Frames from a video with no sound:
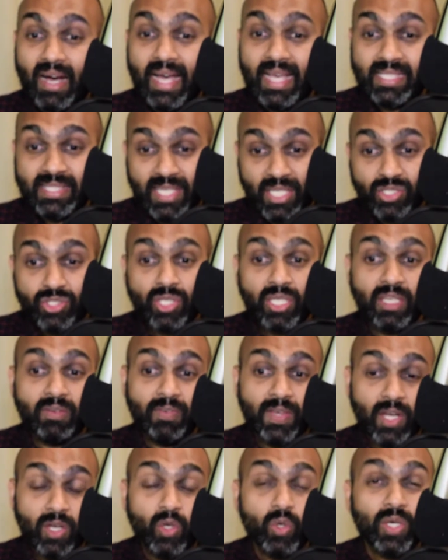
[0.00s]
Essentially,
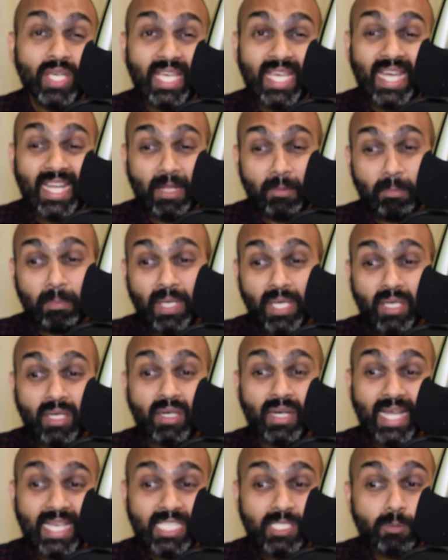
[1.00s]
we are looking at a
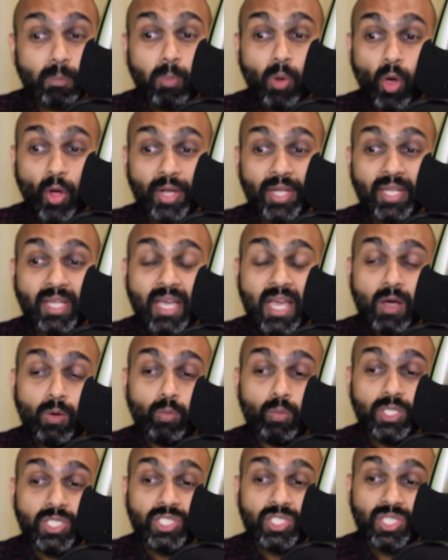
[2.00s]
bigger exploit
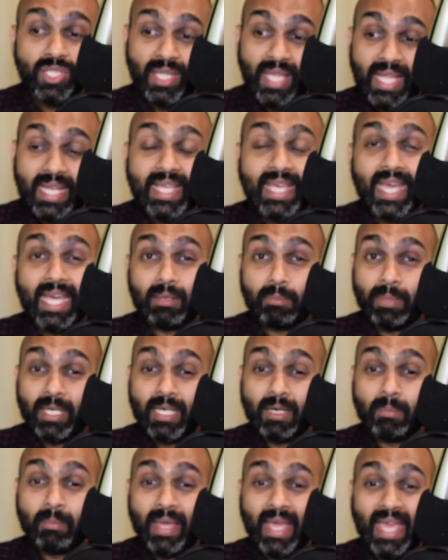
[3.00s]
which then can
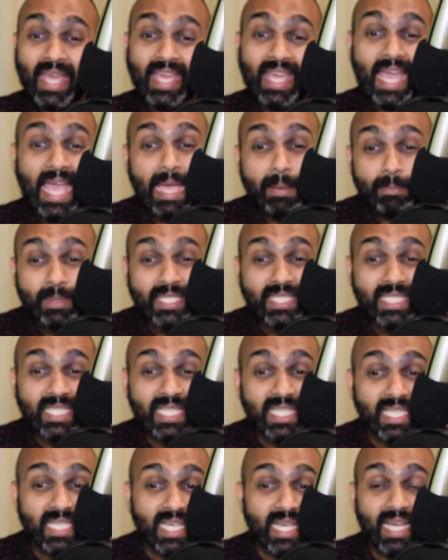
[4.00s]
become a APT
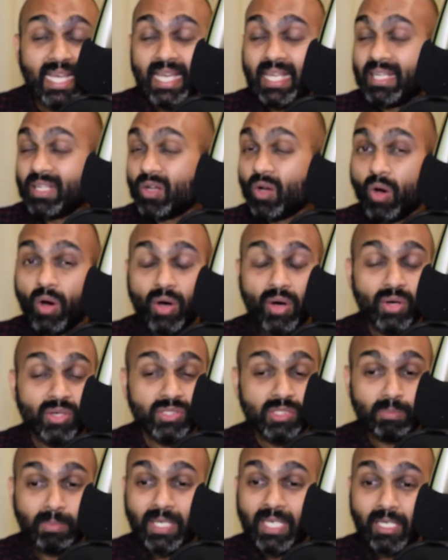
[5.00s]
and
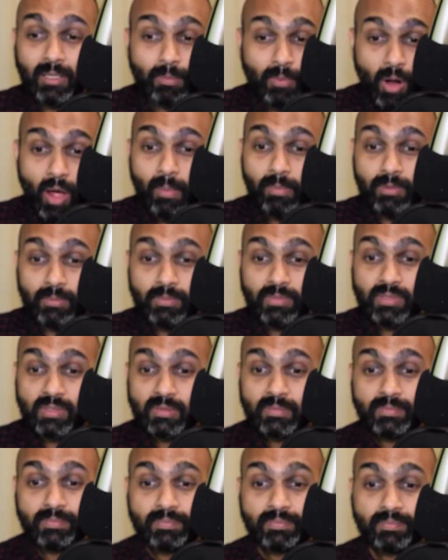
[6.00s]
cause bigger
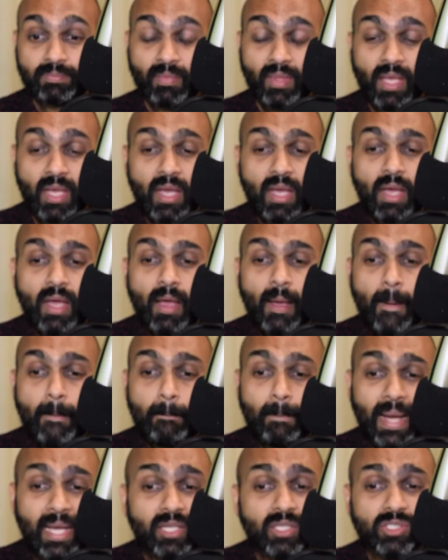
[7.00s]
problems.
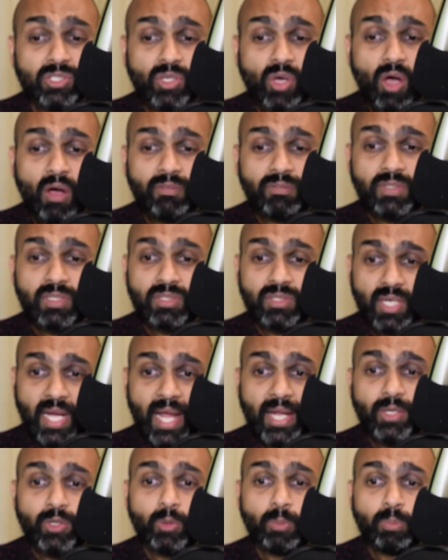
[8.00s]
Microsoft
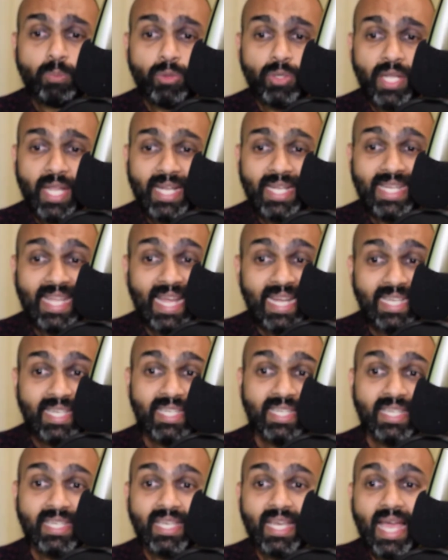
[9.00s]
tried to put a
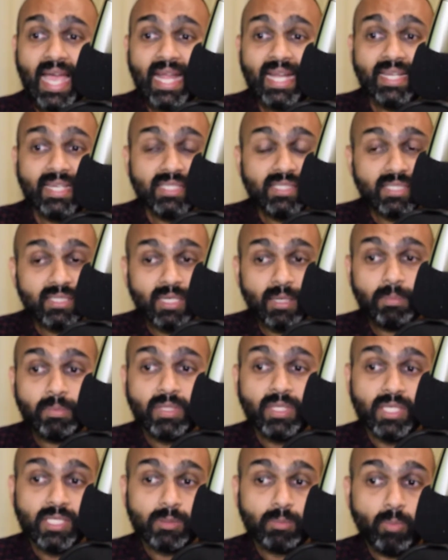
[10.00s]
dent and
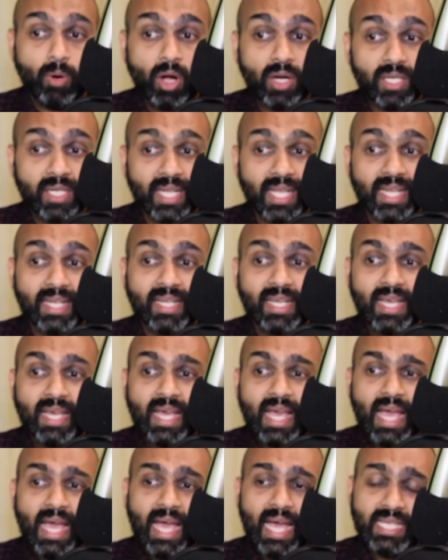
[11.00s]
disrupt this botnet
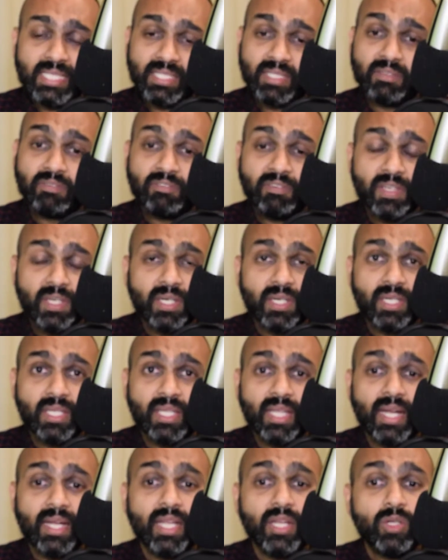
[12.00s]
as it feared
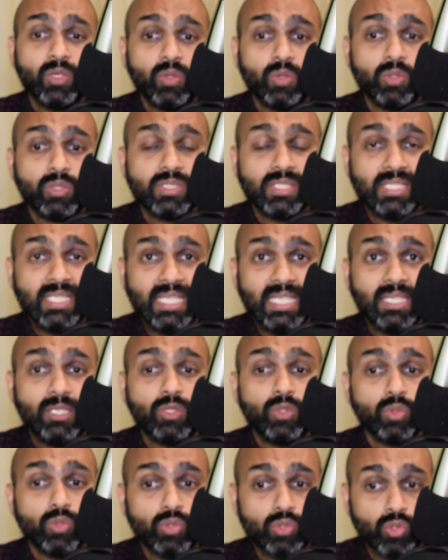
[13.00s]
that it could
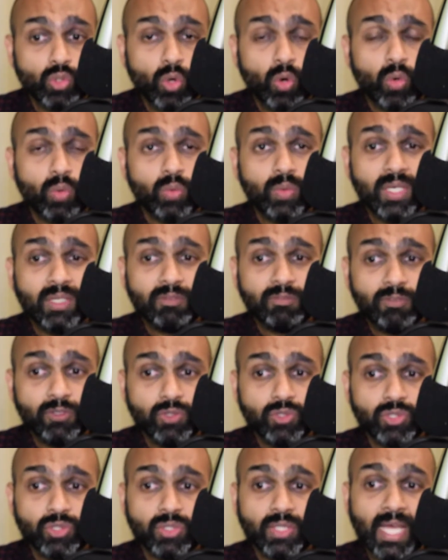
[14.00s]
seek to sow
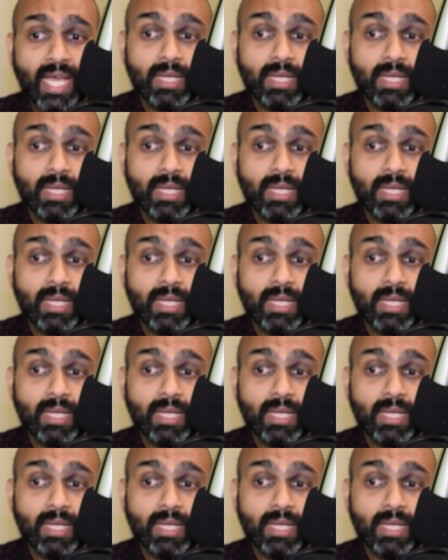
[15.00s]
confusion